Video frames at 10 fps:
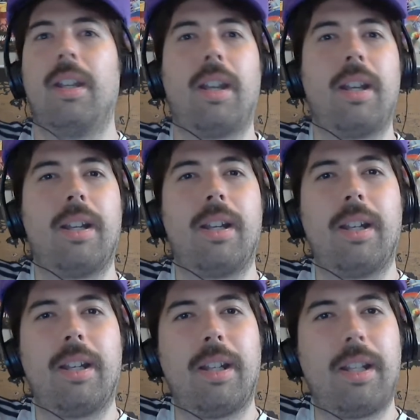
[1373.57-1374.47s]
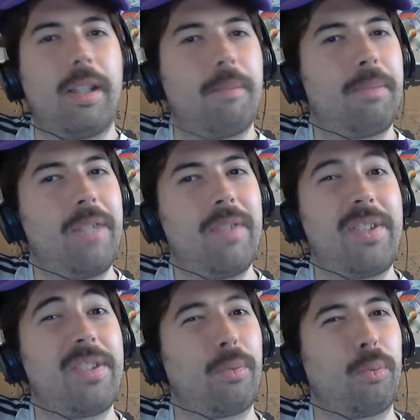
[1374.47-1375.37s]
I believe
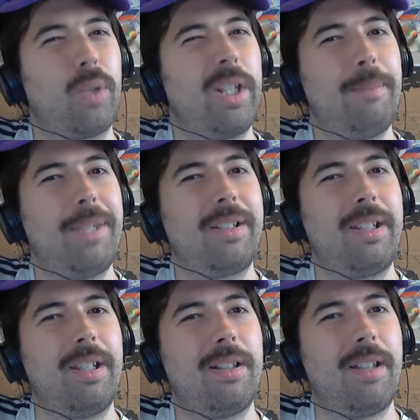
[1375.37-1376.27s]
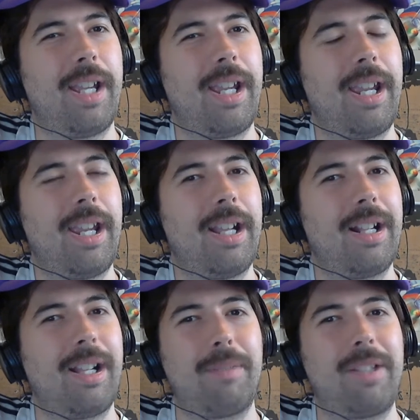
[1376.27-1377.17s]
this is a really big deal,
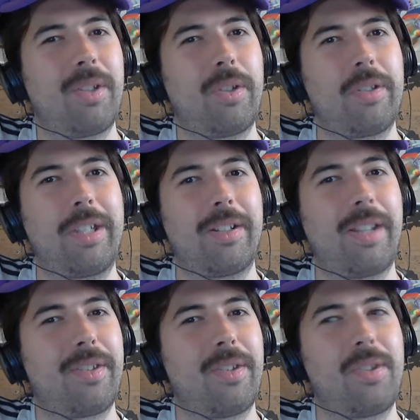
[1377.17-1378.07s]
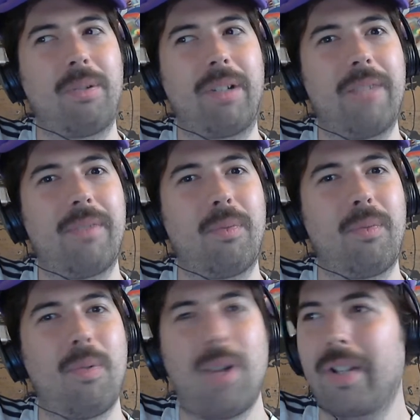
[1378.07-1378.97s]
and I believe they're the only contestants who are even
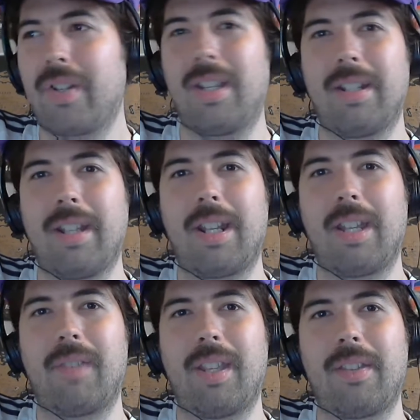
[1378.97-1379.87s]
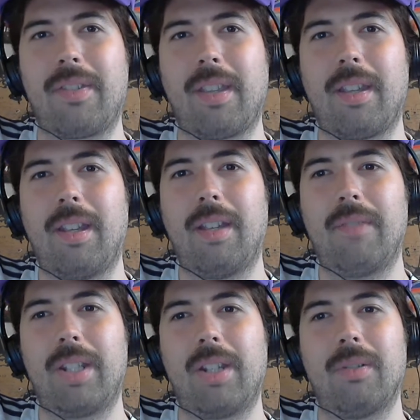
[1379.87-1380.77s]
watching any of these
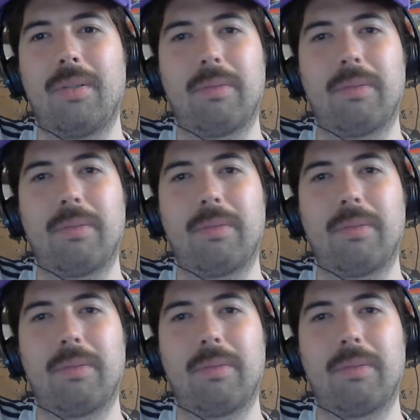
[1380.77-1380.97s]
video